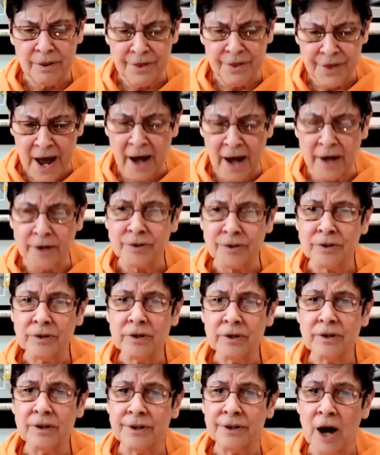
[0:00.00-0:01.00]
That
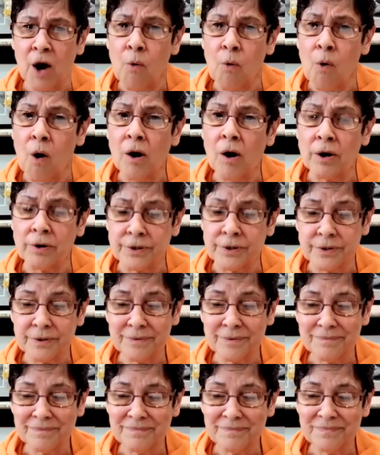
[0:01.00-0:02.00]
thou art,"
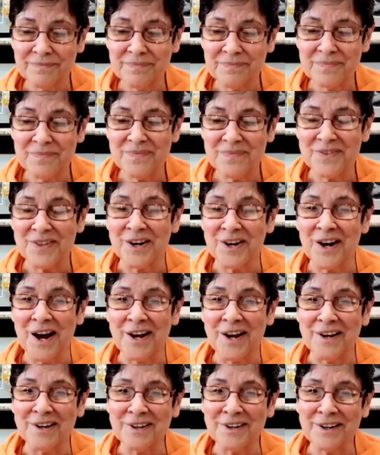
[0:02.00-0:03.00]
the
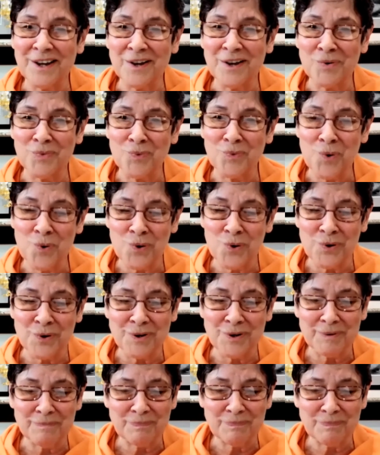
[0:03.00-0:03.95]
Lion King roared.